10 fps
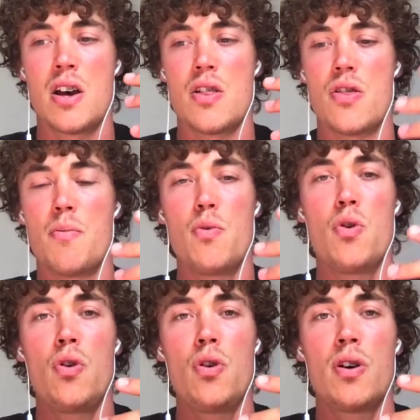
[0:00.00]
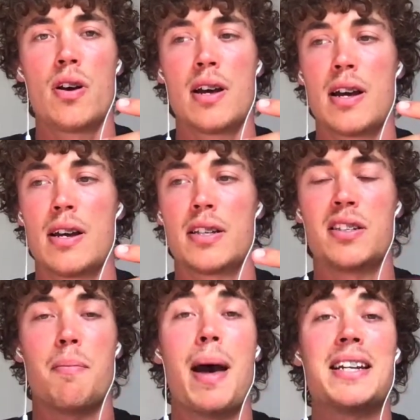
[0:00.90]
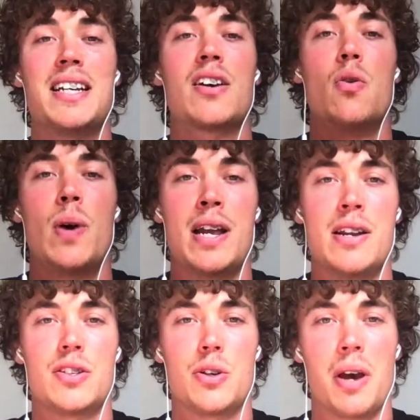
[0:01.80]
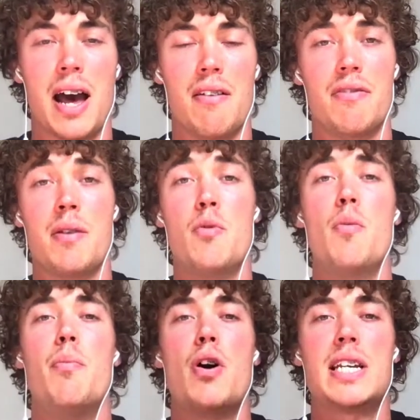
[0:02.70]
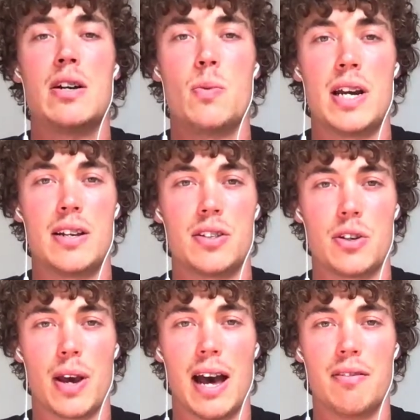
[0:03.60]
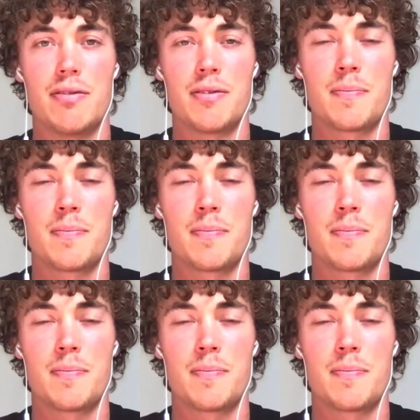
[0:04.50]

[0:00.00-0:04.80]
the more somatic awareness you have, the more body awareness you have.